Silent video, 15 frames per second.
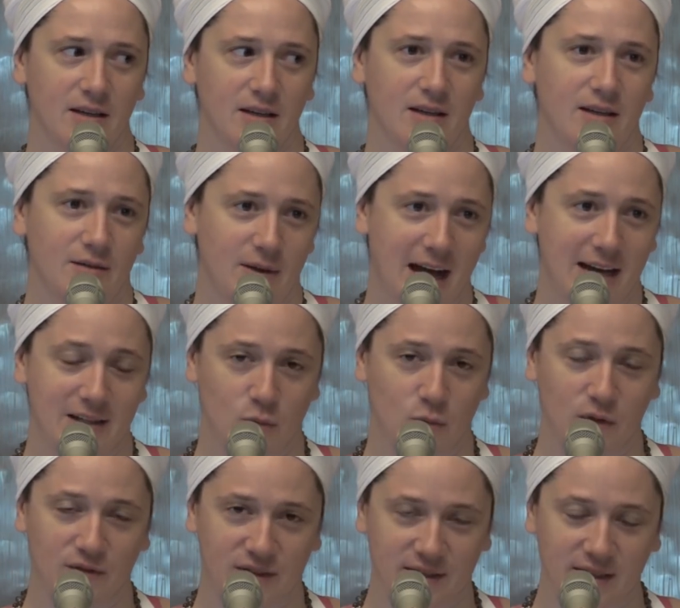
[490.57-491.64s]
He, as
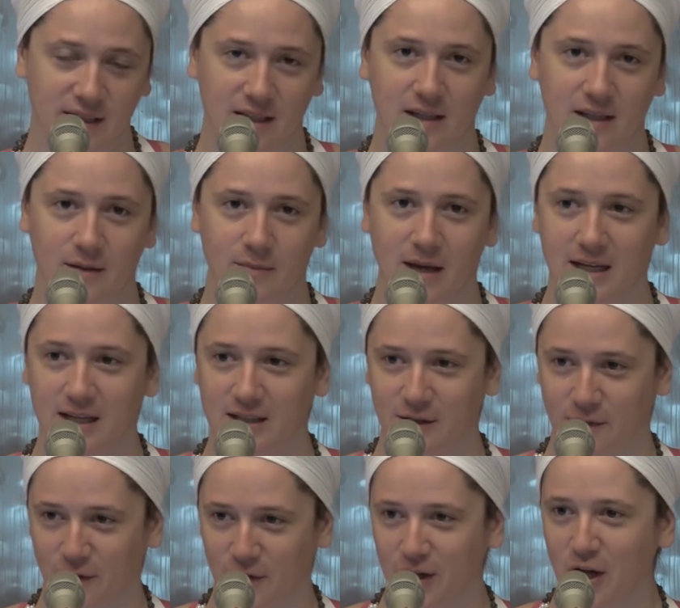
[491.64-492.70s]
we've seen in many
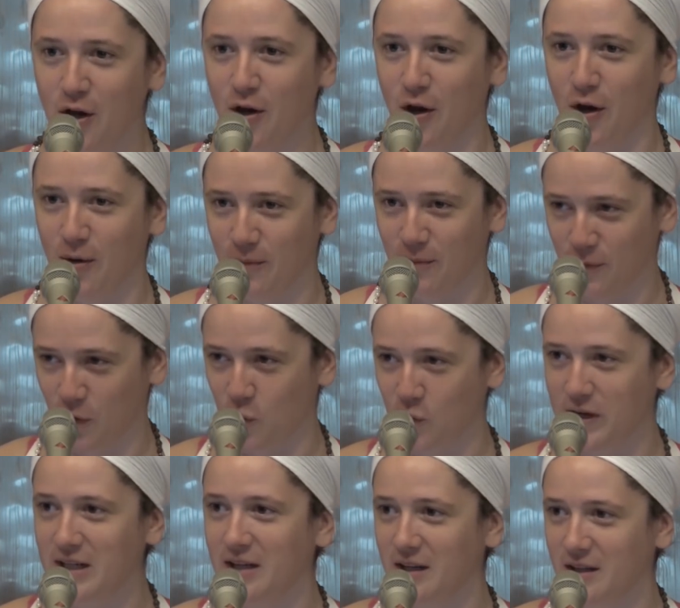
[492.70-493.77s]
different
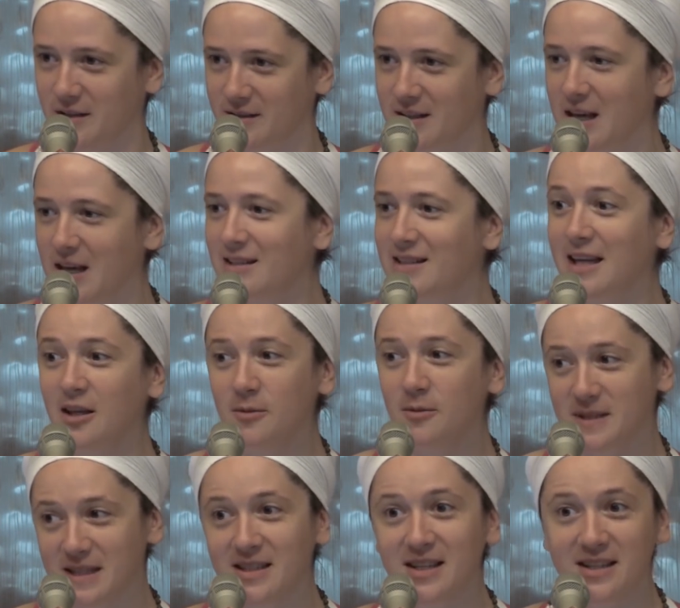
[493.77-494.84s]
arenas,
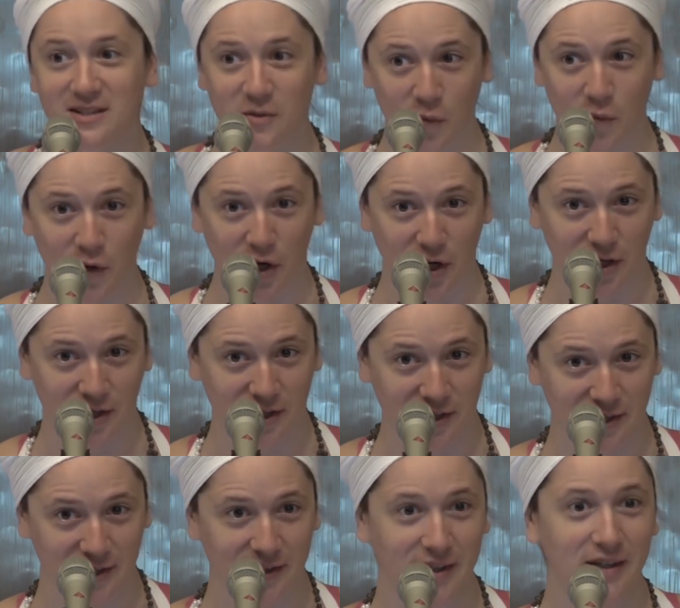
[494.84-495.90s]
celibacy doesn't
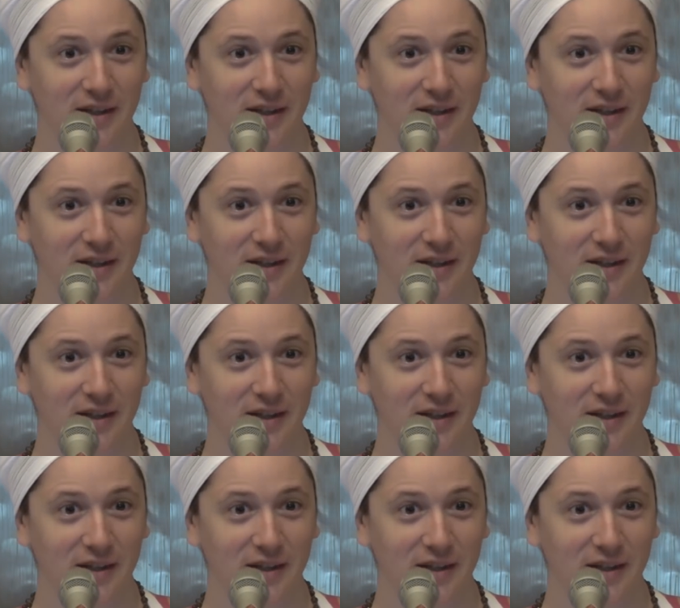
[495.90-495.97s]
work,